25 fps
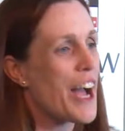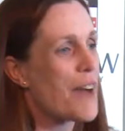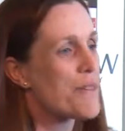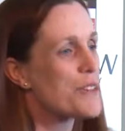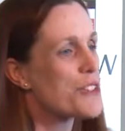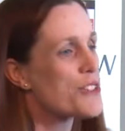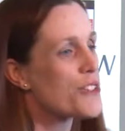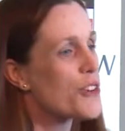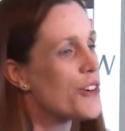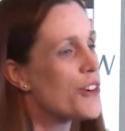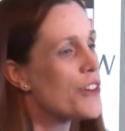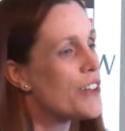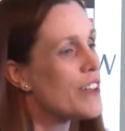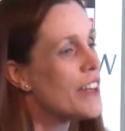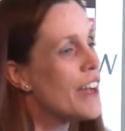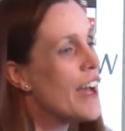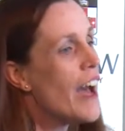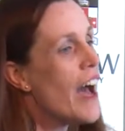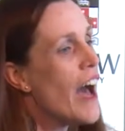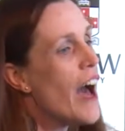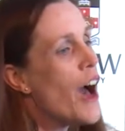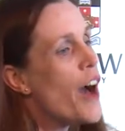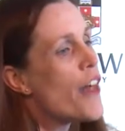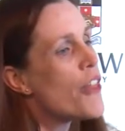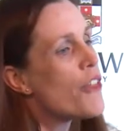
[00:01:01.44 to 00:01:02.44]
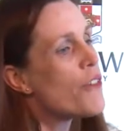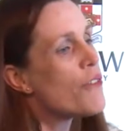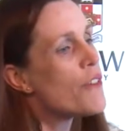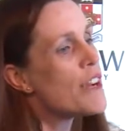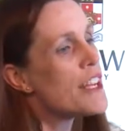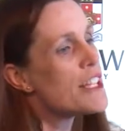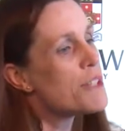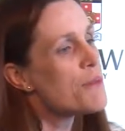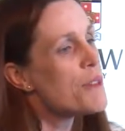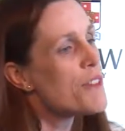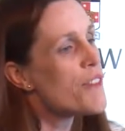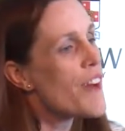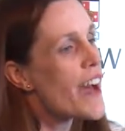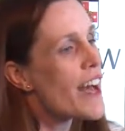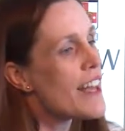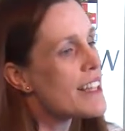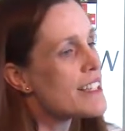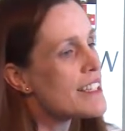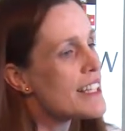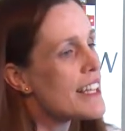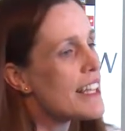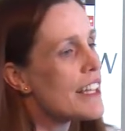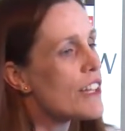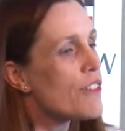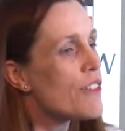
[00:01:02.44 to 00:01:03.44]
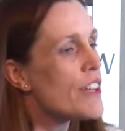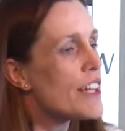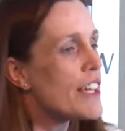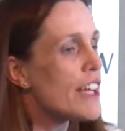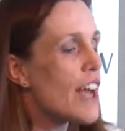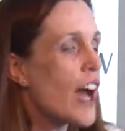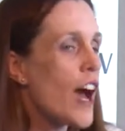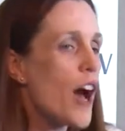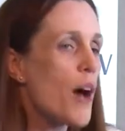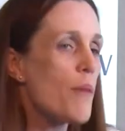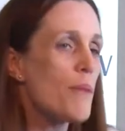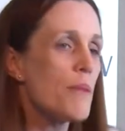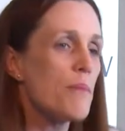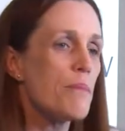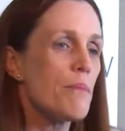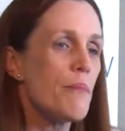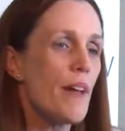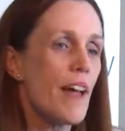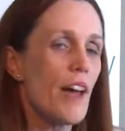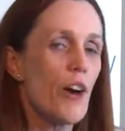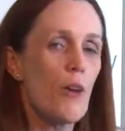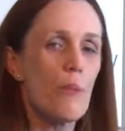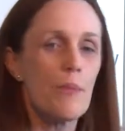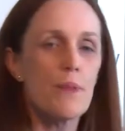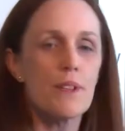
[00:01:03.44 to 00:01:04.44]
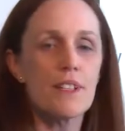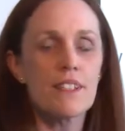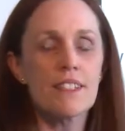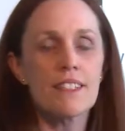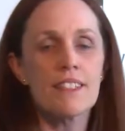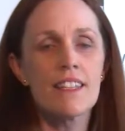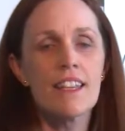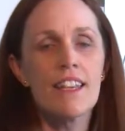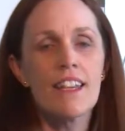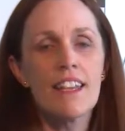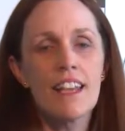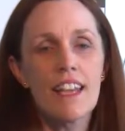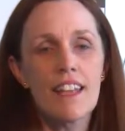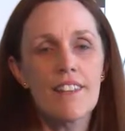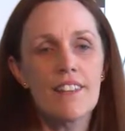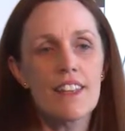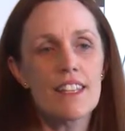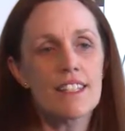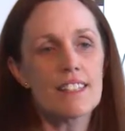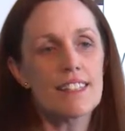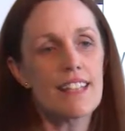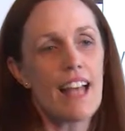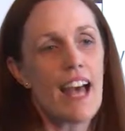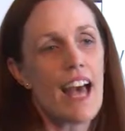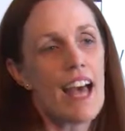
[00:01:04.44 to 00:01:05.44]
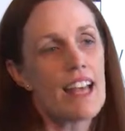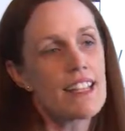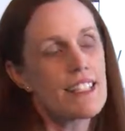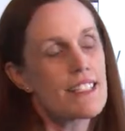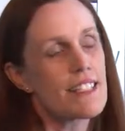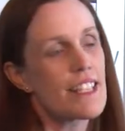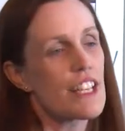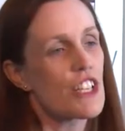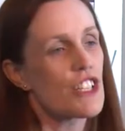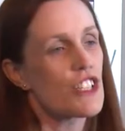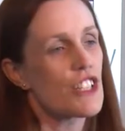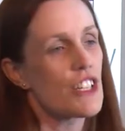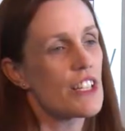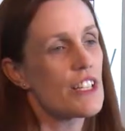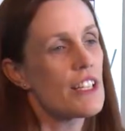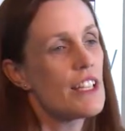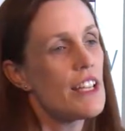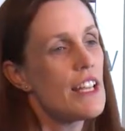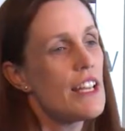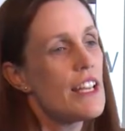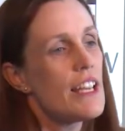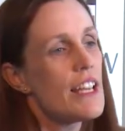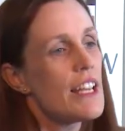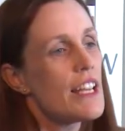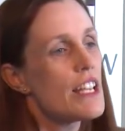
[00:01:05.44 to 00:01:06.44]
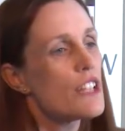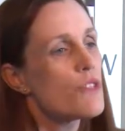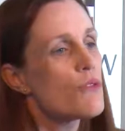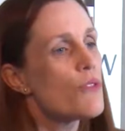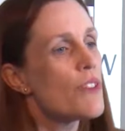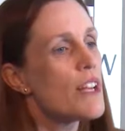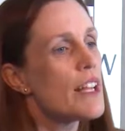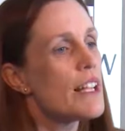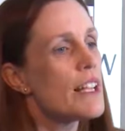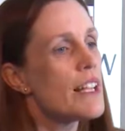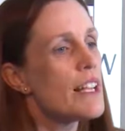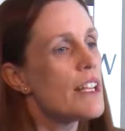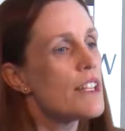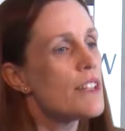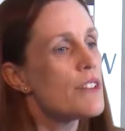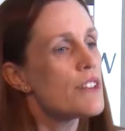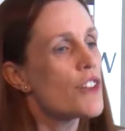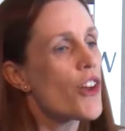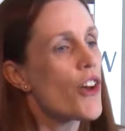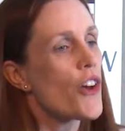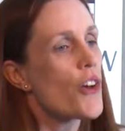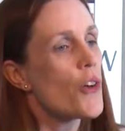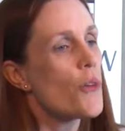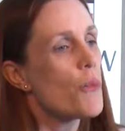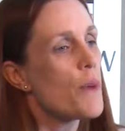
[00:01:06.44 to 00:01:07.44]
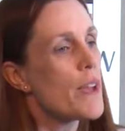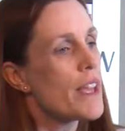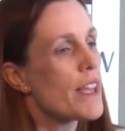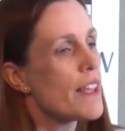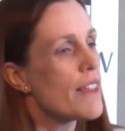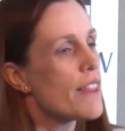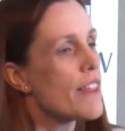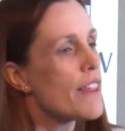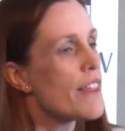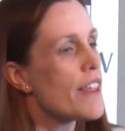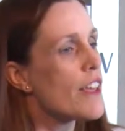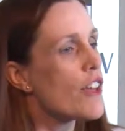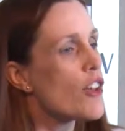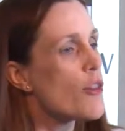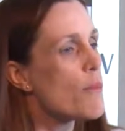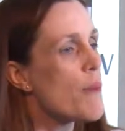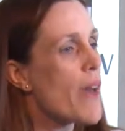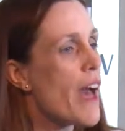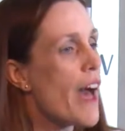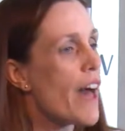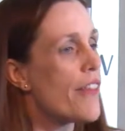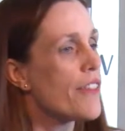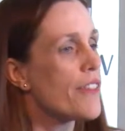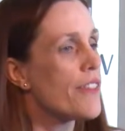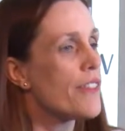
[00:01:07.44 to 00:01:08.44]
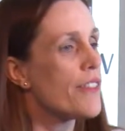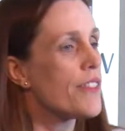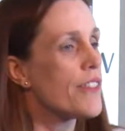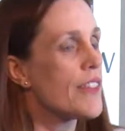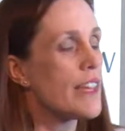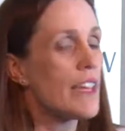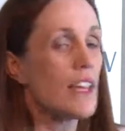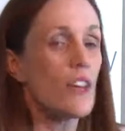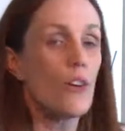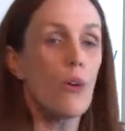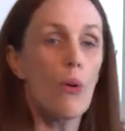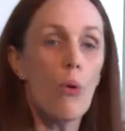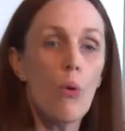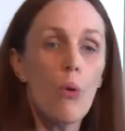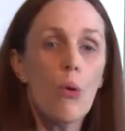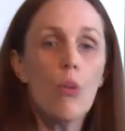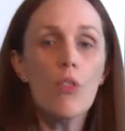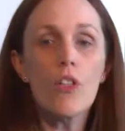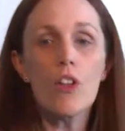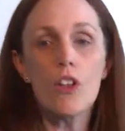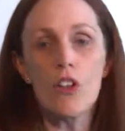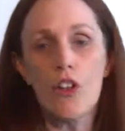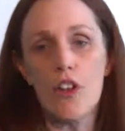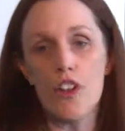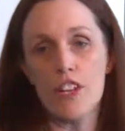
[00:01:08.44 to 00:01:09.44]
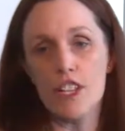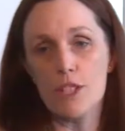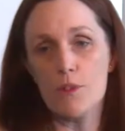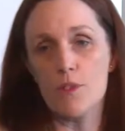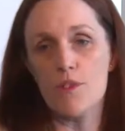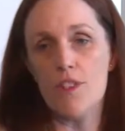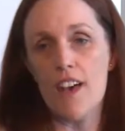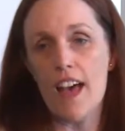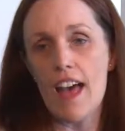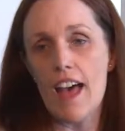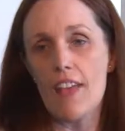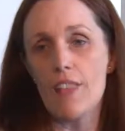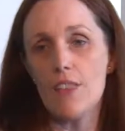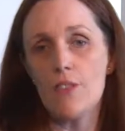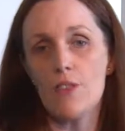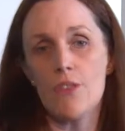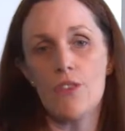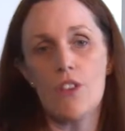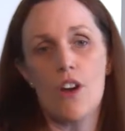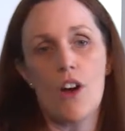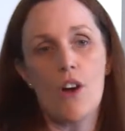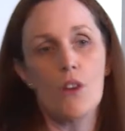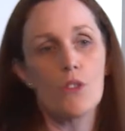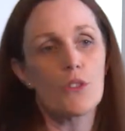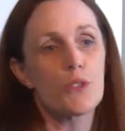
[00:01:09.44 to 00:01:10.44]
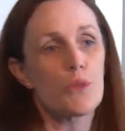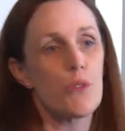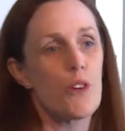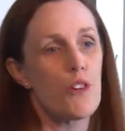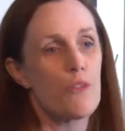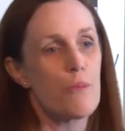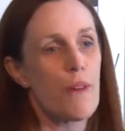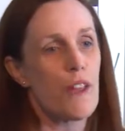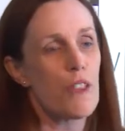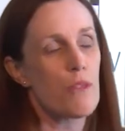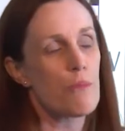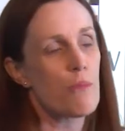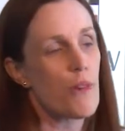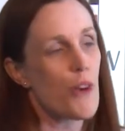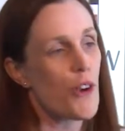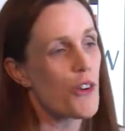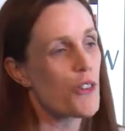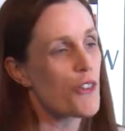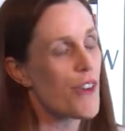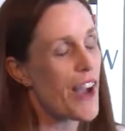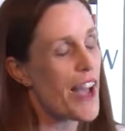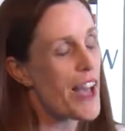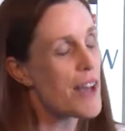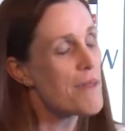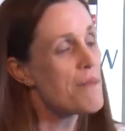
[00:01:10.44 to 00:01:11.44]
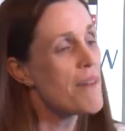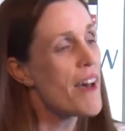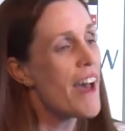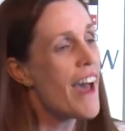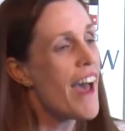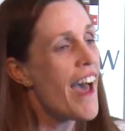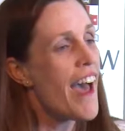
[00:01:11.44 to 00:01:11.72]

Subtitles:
Armstrong. The reason we've asked Hilary to come and help us in this last session is really so we can think about all the learnings we've had through the whole 12-month program